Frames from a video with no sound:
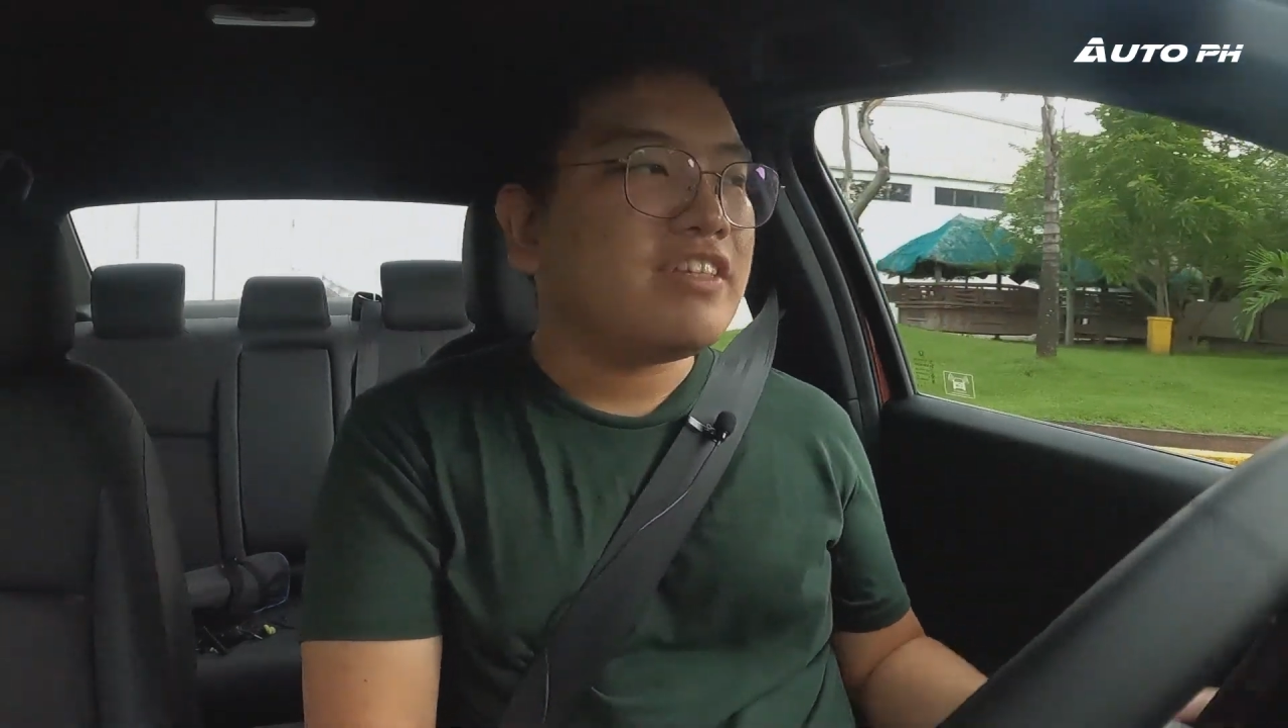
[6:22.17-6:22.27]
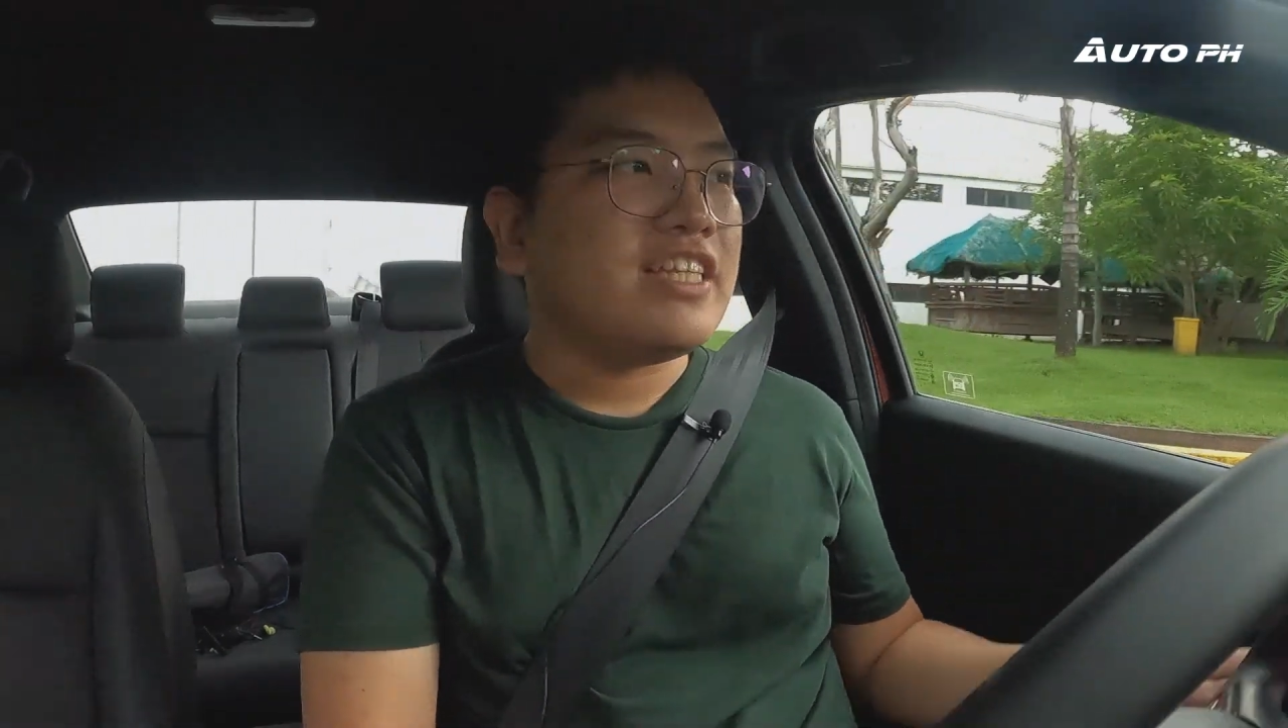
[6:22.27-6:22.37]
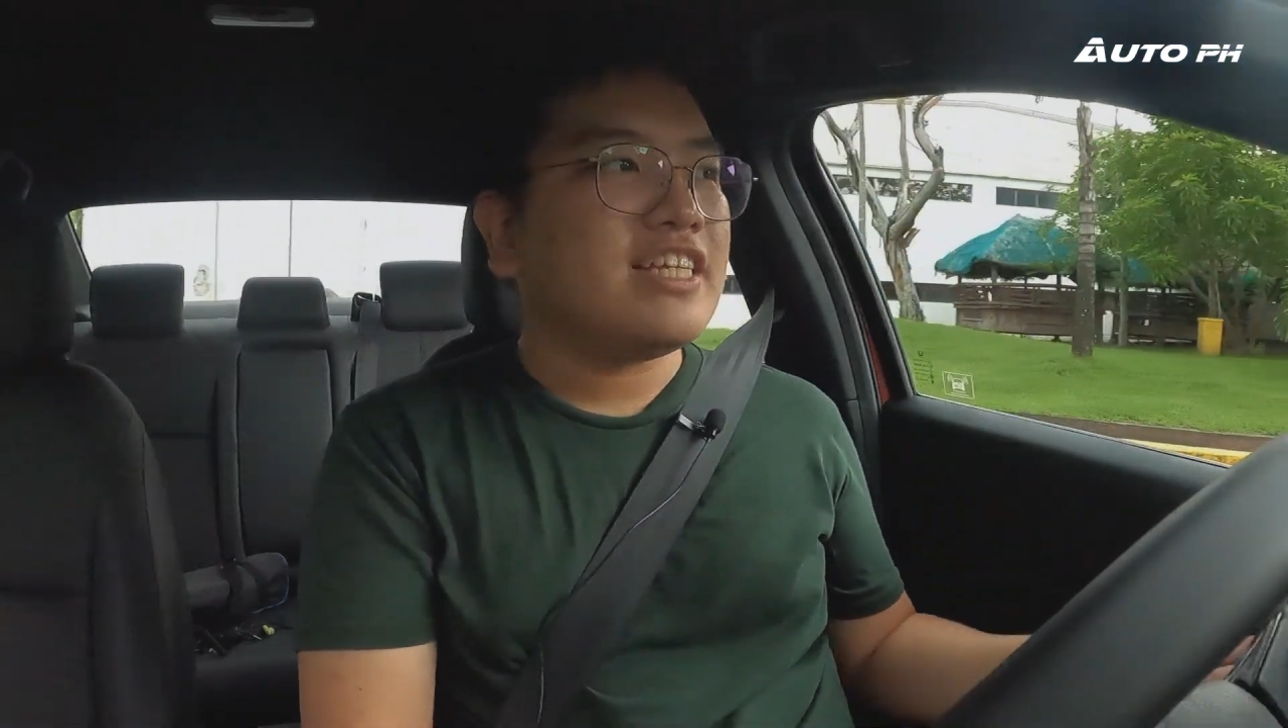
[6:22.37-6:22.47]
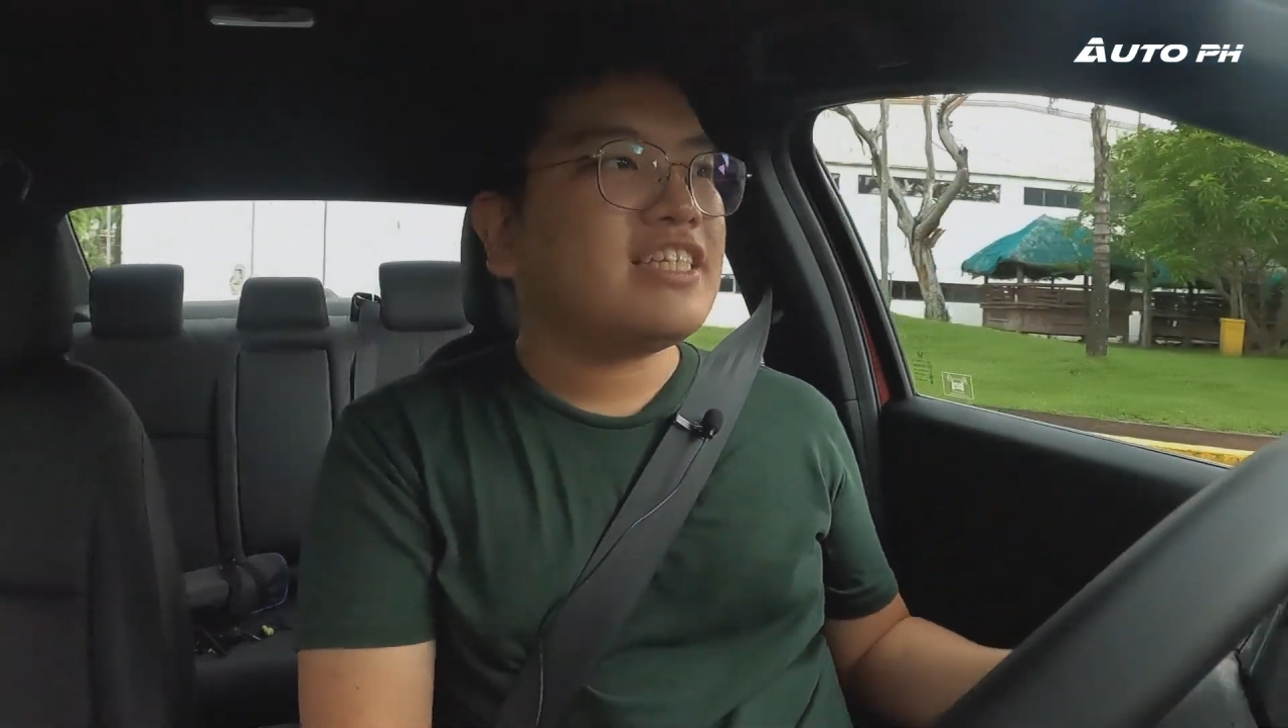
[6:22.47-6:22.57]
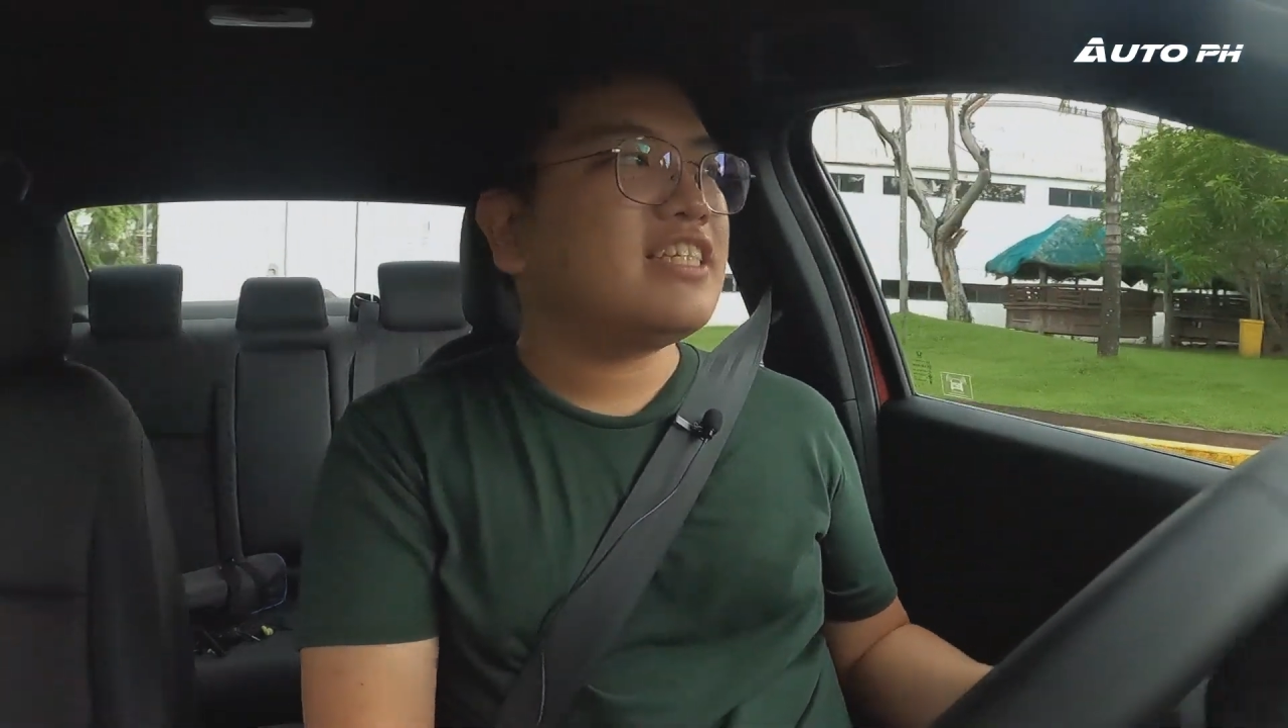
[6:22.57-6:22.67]
with
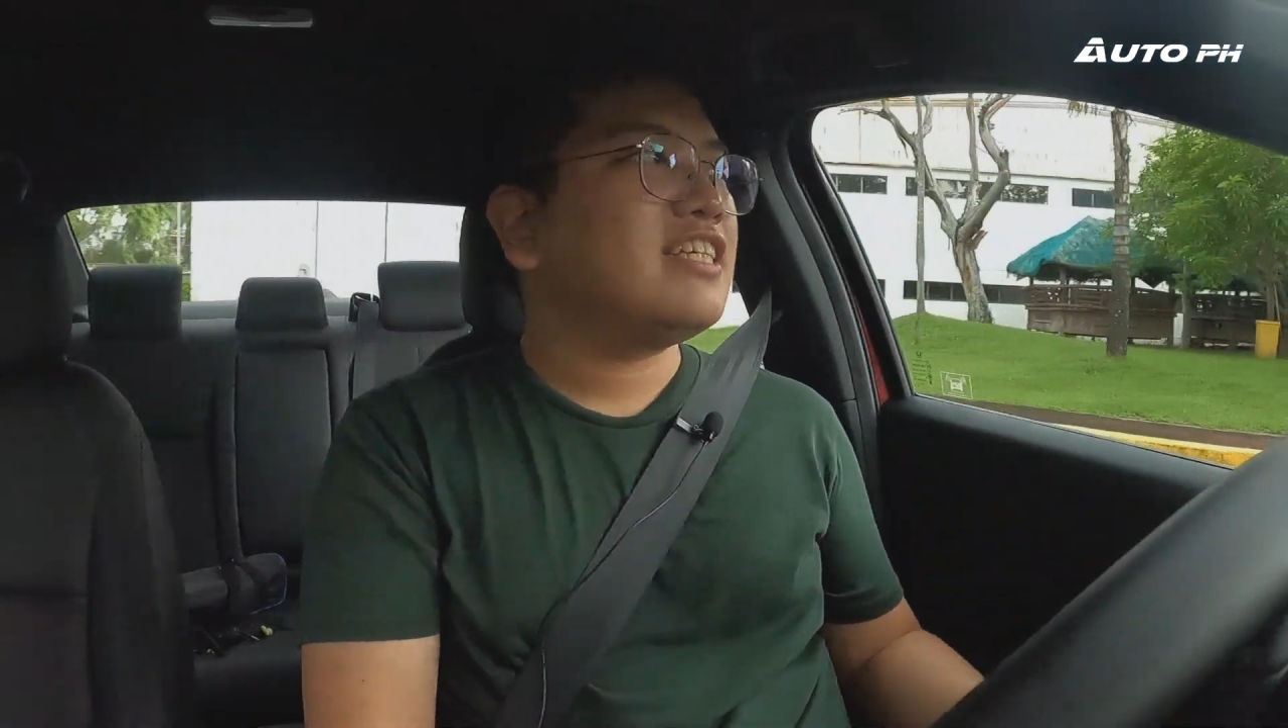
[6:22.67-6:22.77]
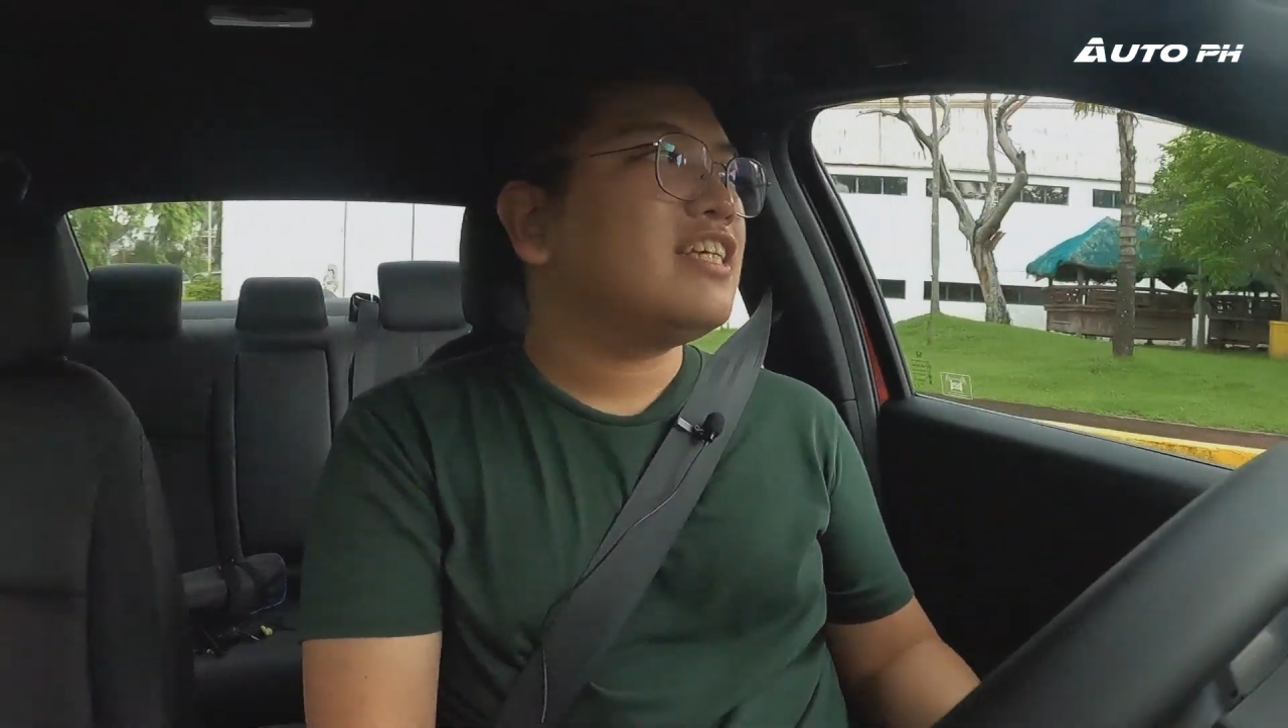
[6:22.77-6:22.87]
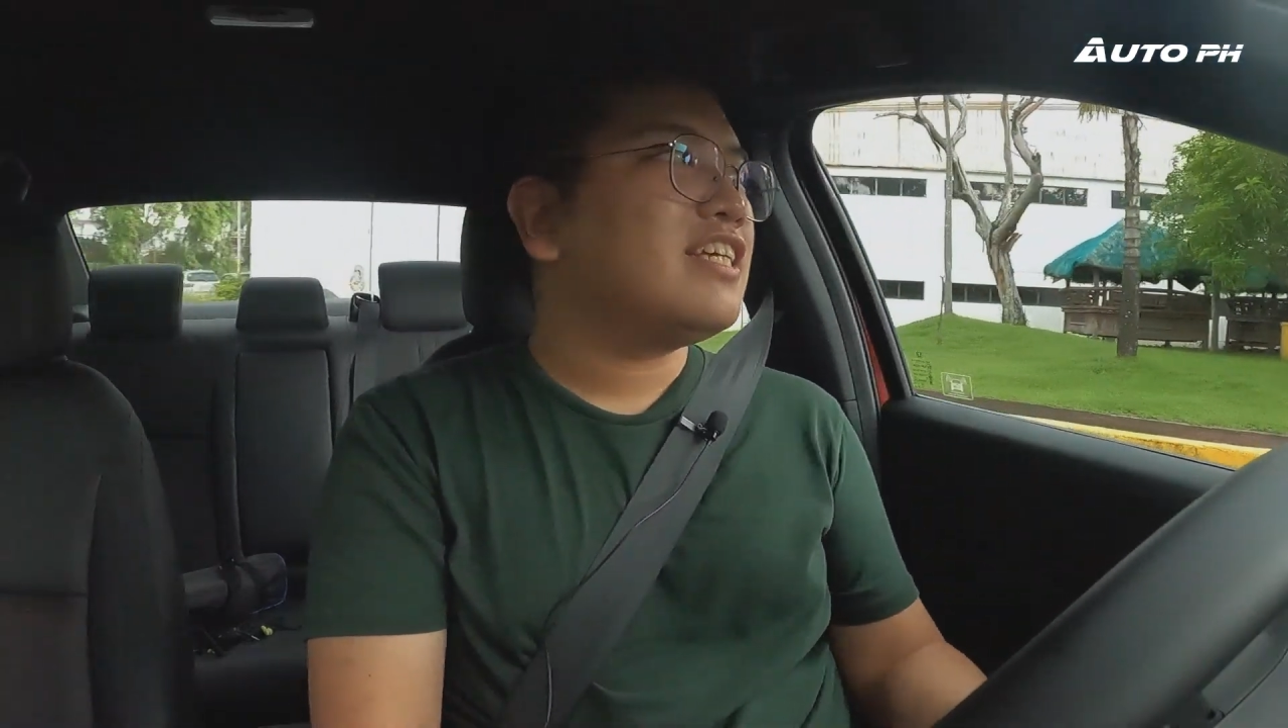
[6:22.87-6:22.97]
this